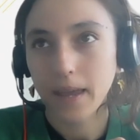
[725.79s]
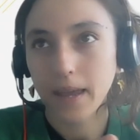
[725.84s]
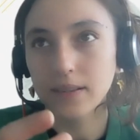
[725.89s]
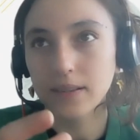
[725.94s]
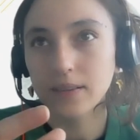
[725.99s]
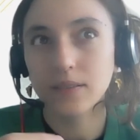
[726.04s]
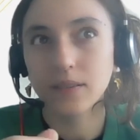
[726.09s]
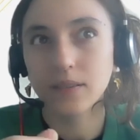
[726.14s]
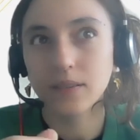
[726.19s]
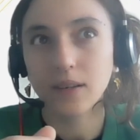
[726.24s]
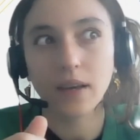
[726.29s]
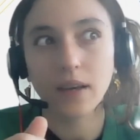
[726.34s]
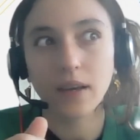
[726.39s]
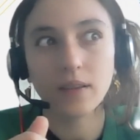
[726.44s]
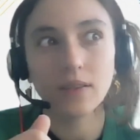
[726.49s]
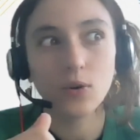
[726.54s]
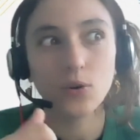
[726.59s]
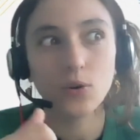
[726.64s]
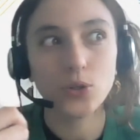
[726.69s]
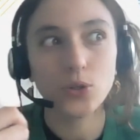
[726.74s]

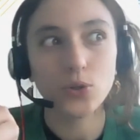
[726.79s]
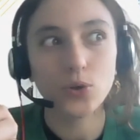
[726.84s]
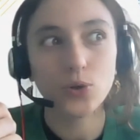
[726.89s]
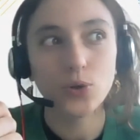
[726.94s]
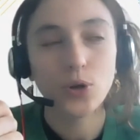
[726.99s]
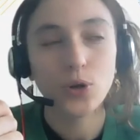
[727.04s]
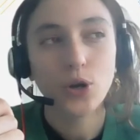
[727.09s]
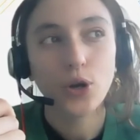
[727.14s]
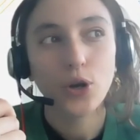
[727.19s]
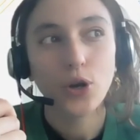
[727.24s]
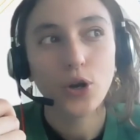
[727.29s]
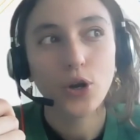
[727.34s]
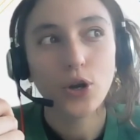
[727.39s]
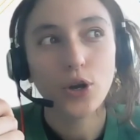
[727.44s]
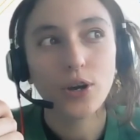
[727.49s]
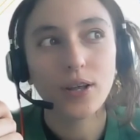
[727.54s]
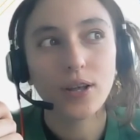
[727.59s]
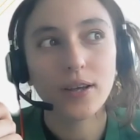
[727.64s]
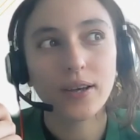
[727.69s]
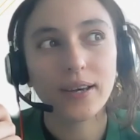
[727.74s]
and also
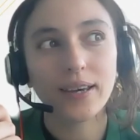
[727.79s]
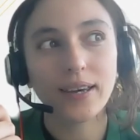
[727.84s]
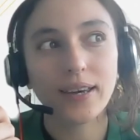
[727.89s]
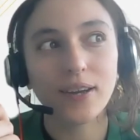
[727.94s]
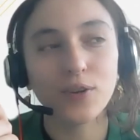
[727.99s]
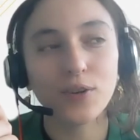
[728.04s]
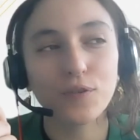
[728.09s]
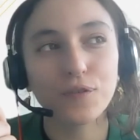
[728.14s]
kind